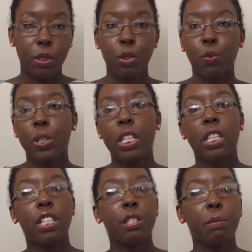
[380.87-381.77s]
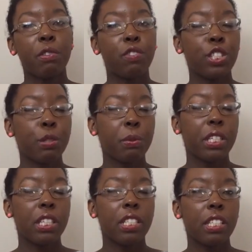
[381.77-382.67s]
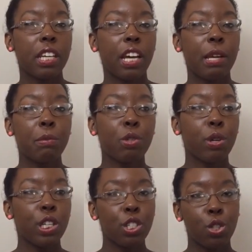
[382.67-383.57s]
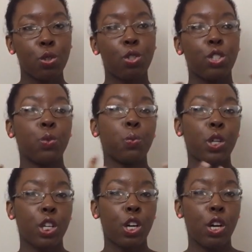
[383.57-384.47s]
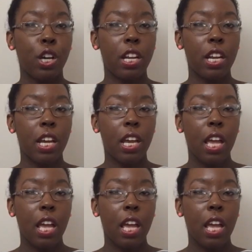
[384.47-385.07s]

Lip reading: to read this month just because I'm trying to just work on